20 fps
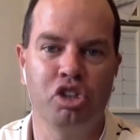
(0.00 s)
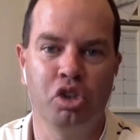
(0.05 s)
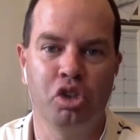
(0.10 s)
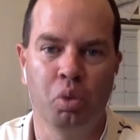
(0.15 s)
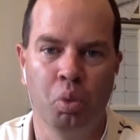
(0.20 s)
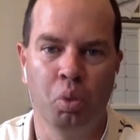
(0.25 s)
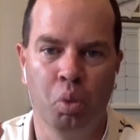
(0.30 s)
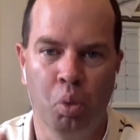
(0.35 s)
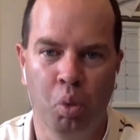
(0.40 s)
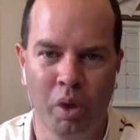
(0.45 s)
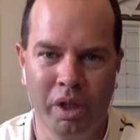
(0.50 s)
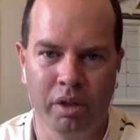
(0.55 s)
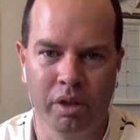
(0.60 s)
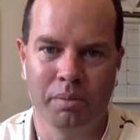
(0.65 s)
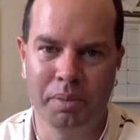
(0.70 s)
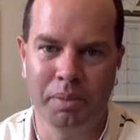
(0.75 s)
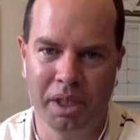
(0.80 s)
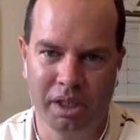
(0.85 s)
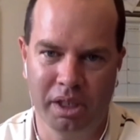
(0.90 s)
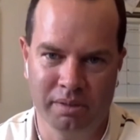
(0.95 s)
you will
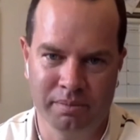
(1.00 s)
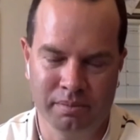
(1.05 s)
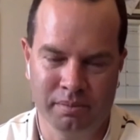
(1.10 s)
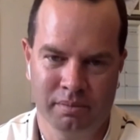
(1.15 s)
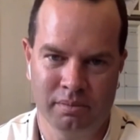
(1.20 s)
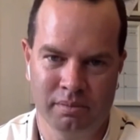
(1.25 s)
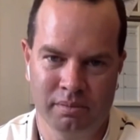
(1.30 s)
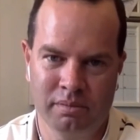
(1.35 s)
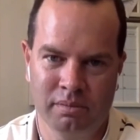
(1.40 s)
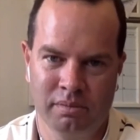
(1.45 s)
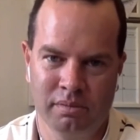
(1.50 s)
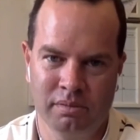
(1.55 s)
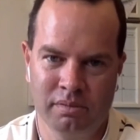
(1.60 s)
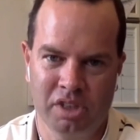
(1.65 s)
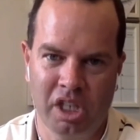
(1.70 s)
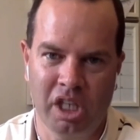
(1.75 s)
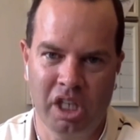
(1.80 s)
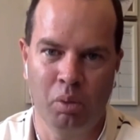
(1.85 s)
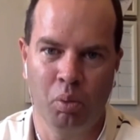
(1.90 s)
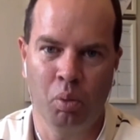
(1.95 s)
be.
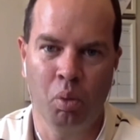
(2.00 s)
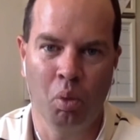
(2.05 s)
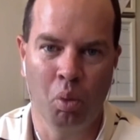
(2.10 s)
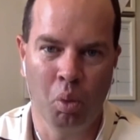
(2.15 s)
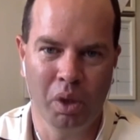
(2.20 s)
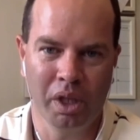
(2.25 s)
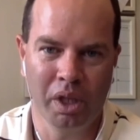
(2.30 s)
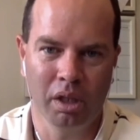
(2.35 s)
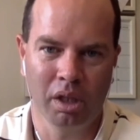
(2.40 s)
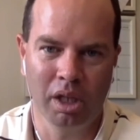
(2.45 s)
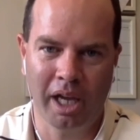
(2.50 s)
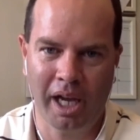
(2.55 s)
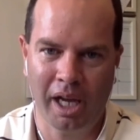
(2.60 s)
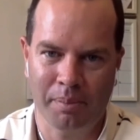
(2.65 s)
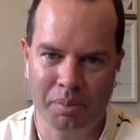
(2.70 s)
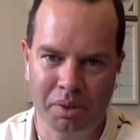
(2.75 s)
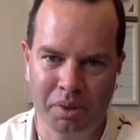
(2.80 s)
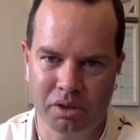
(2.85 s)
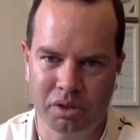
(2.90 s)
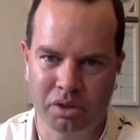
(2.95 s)
It will
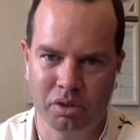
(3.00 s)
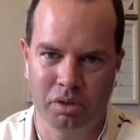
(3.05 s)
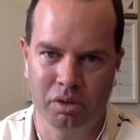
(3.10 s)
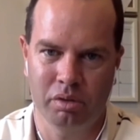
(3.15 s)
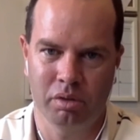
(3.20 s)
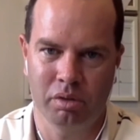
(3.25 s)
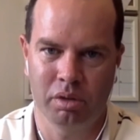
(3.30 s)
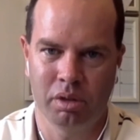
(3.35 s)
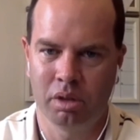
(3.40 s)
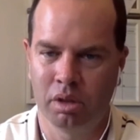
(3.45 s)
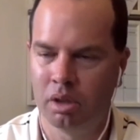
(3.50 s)
happen to you.